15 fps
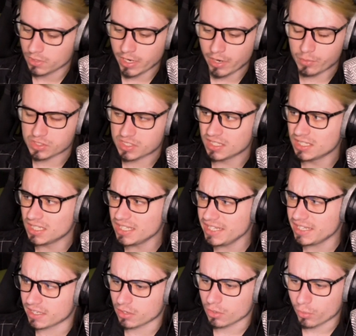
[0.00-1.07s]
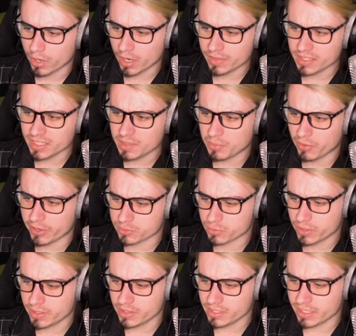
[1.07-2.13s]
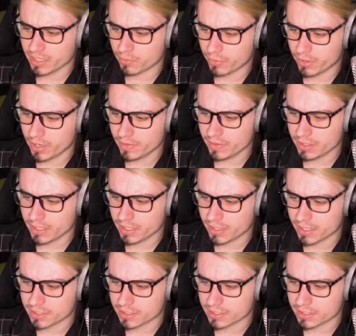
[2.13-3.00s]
Alright, we're still in the lead. We're in the lead, boys. We're in the lead. We're in the lead.